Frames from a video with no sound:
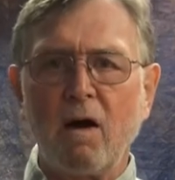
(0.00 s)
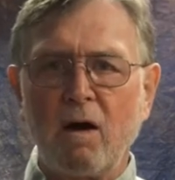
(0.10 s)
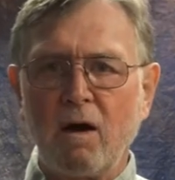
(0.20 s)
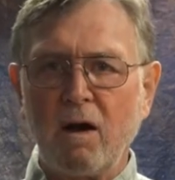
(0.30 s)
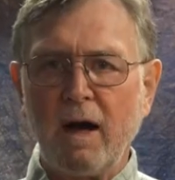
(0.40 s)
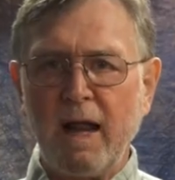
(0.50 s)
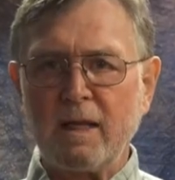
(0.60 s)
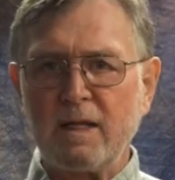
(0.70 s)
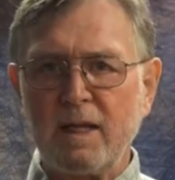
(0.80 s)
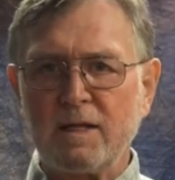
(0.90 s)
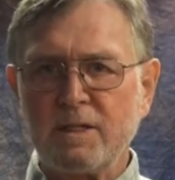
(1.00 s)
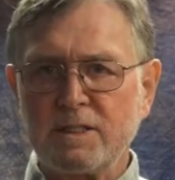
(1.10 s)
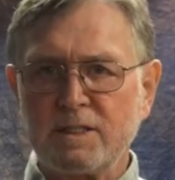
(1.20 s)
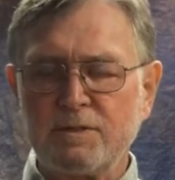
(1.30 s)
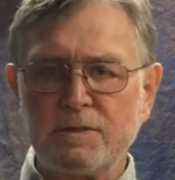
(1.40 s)
are at the end of
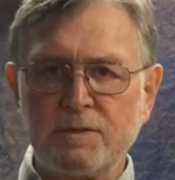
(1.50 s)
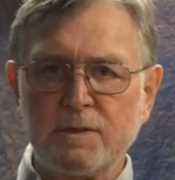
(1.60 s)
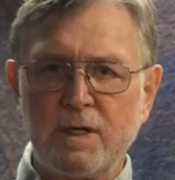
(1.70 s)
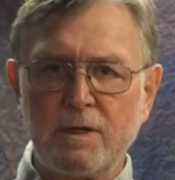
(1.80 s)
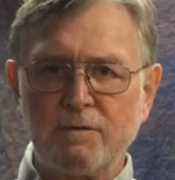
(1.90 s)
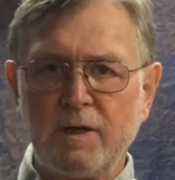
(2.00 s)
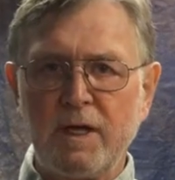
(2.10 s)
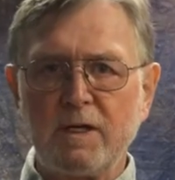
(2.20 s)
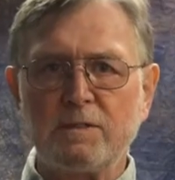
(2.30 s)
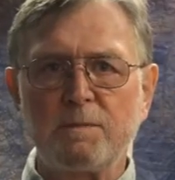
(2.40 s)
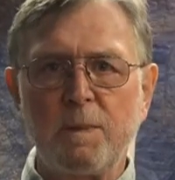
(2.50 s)
this uh, video.